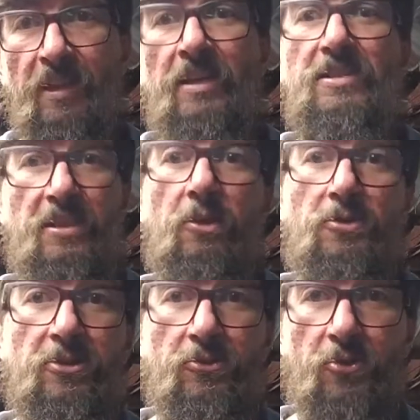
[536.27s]

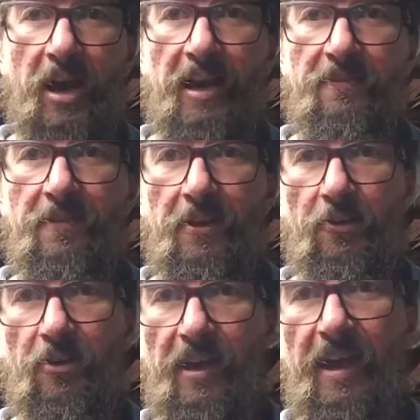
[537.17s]
CO2 draft that you're
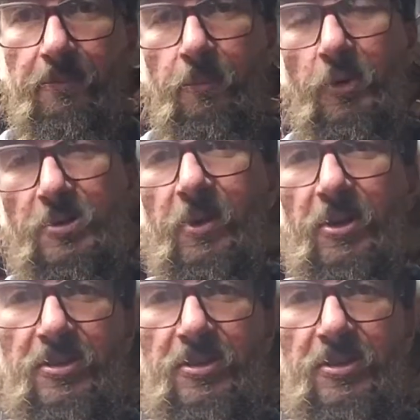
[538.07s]
going to have in most bars.